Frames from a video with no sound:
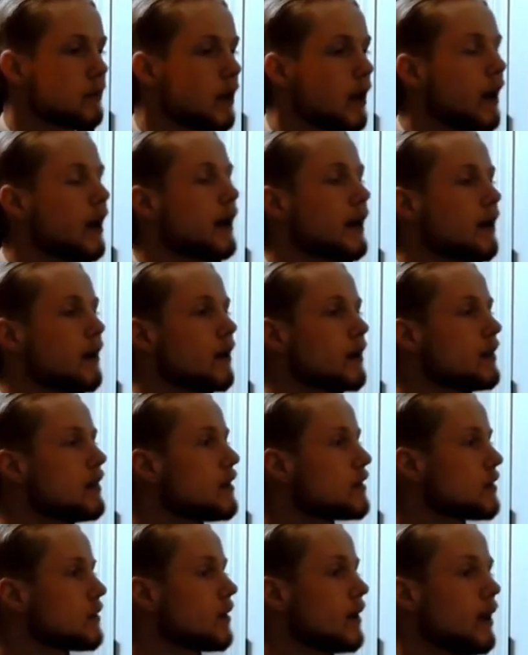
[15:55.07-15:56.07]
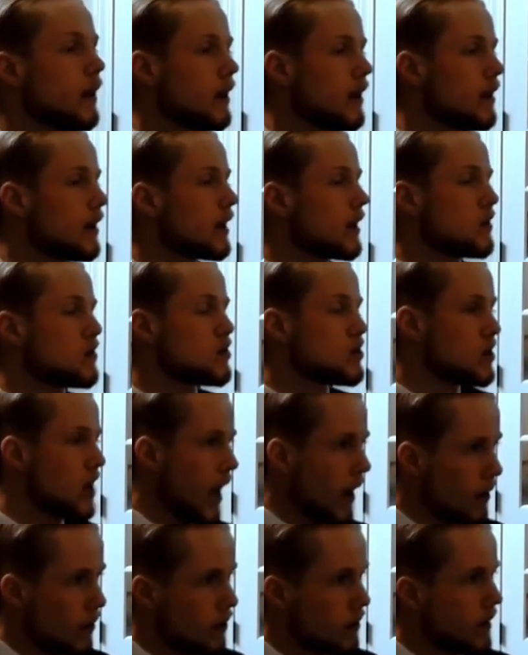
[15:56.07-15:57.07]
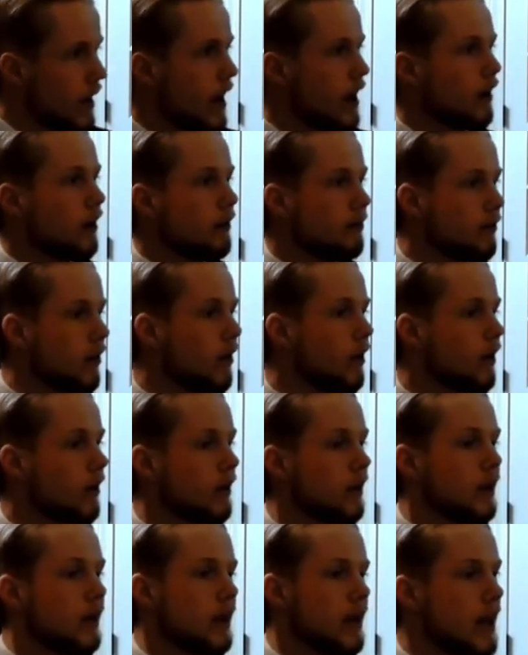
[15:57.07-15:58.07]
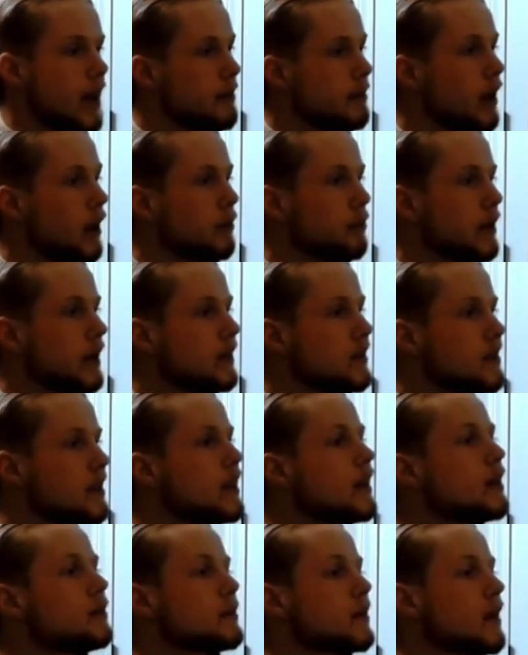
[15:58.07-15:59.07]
heading on this, I think it's standard now of all MLB teams.